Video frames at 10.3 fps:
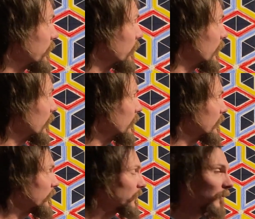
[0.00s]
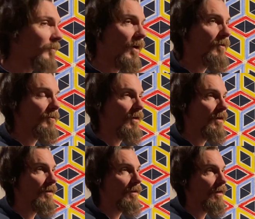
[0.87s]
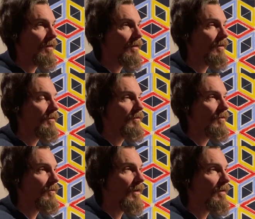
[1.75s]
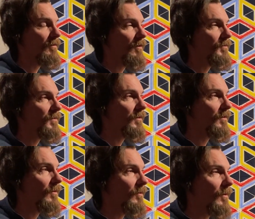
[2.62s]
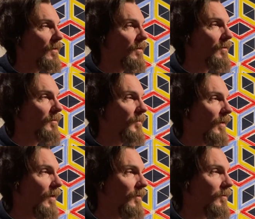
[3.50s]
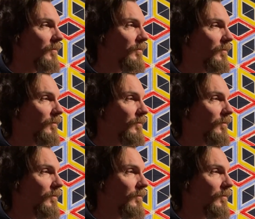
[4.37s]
for my rant. I'd love to go on about